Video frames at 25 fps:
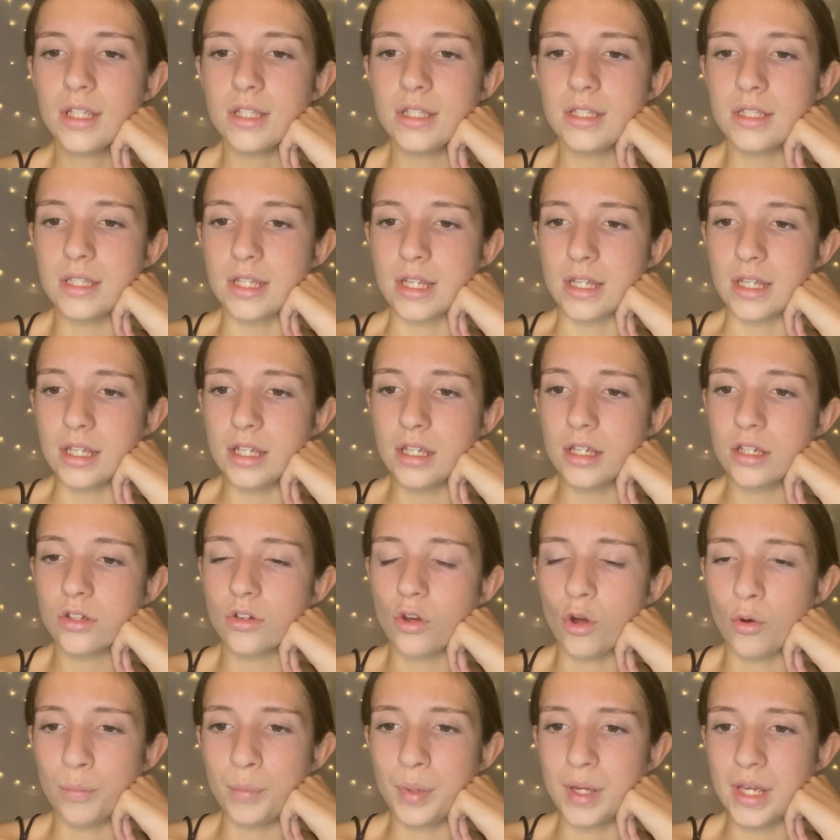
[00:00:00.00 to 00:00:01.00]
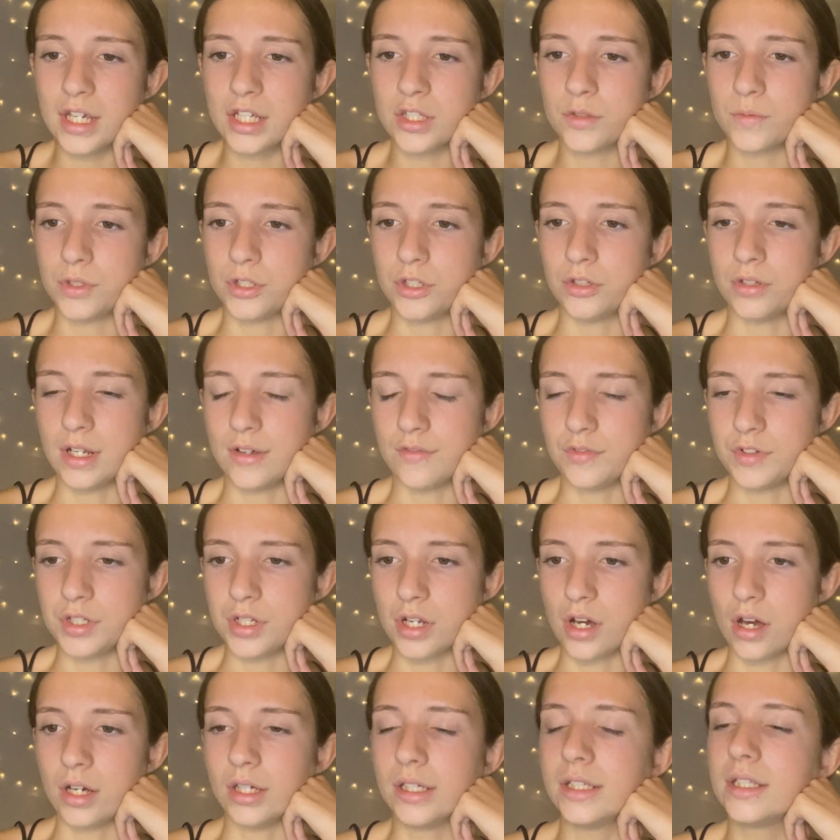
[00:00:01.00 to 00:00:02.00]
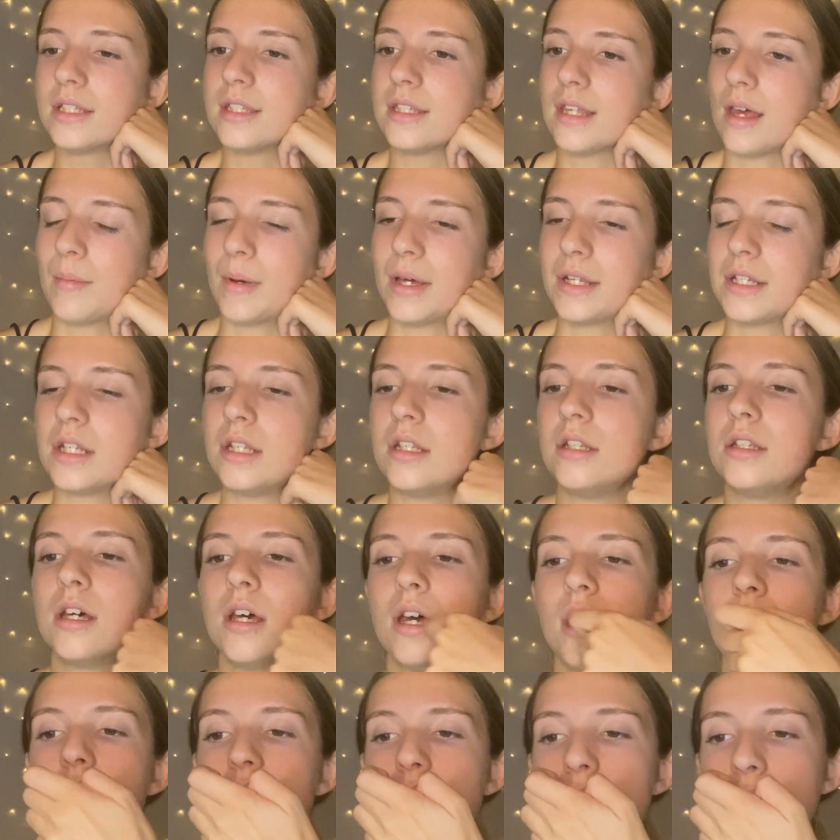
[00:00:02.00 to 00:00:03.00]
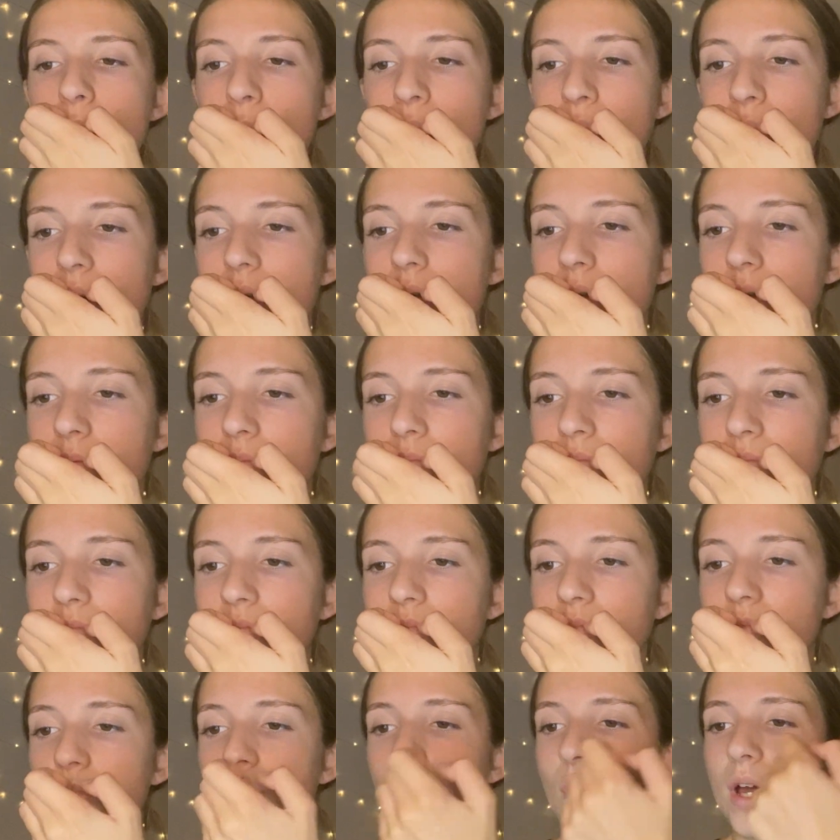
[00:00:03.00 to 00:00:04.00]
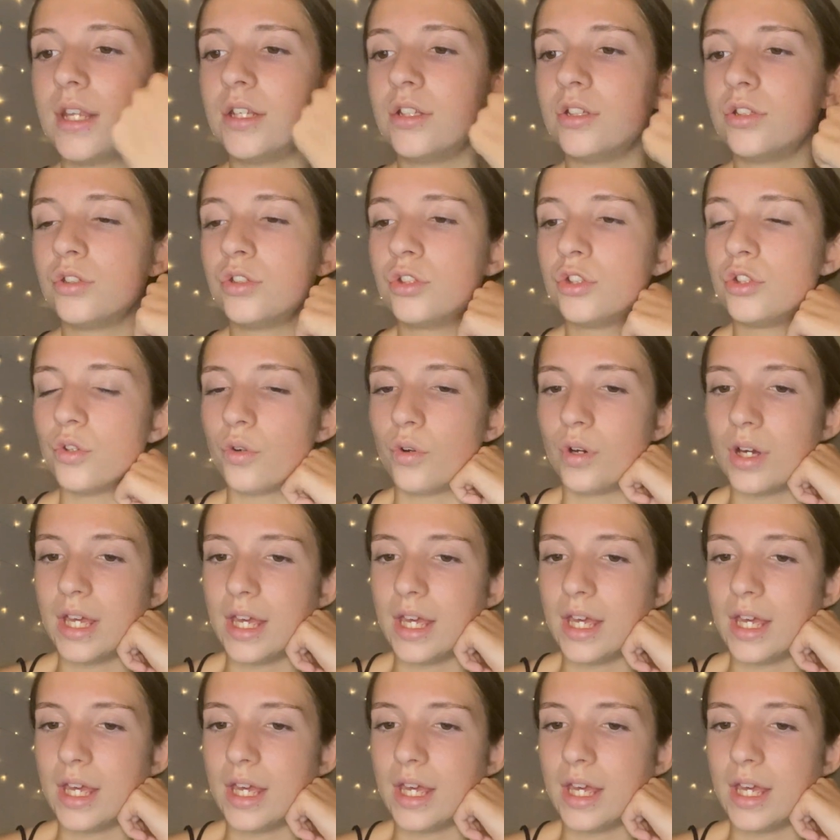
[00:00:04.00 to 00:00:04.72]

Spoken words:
See, God picks when you live and die, Sam added. But when you're